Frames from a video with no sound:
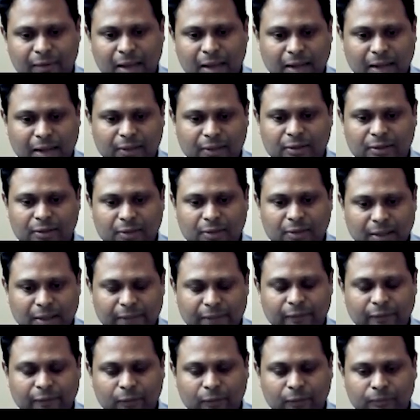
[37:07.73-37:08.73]
have this
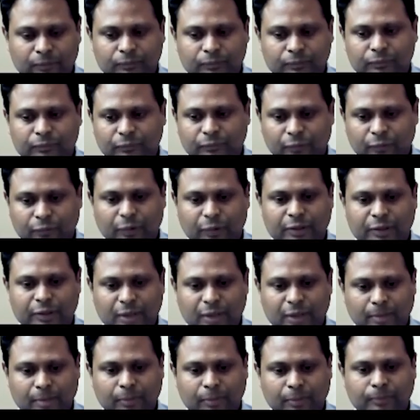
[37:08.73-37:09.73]
level, for
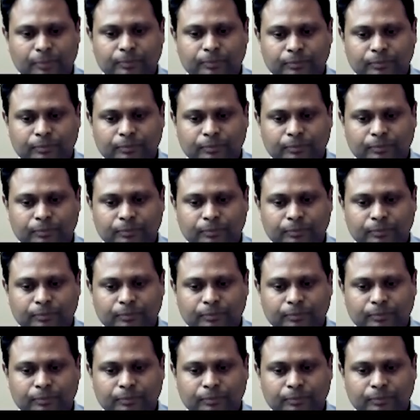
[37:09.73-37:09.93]
example.